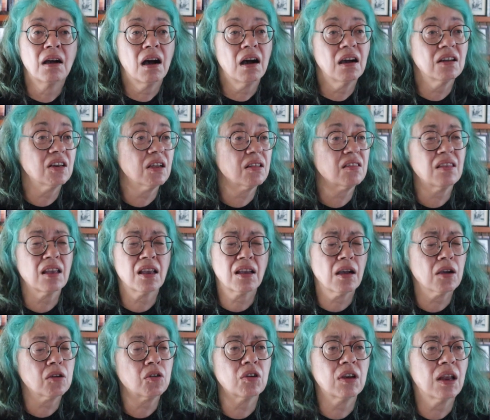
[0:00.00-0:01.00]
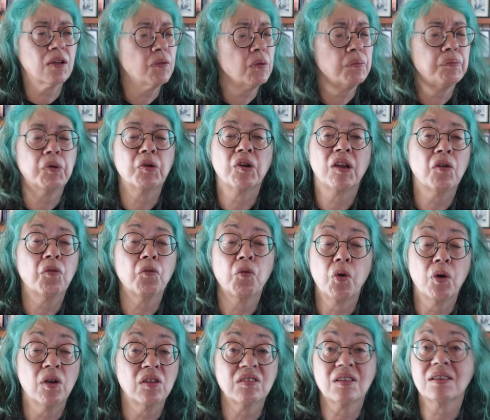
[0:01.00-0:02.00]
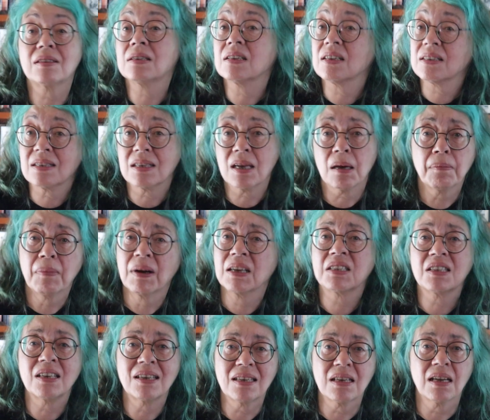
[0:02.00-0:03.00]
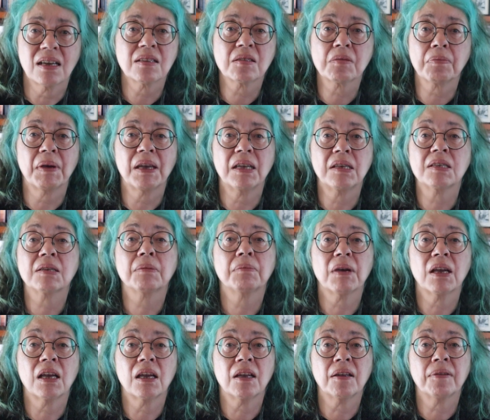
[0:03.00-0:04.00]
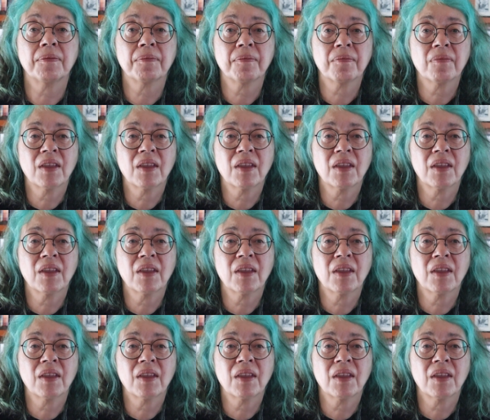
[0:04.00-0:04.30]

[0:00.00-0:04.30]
I don't think I could ever put in words just how much it does mean to me.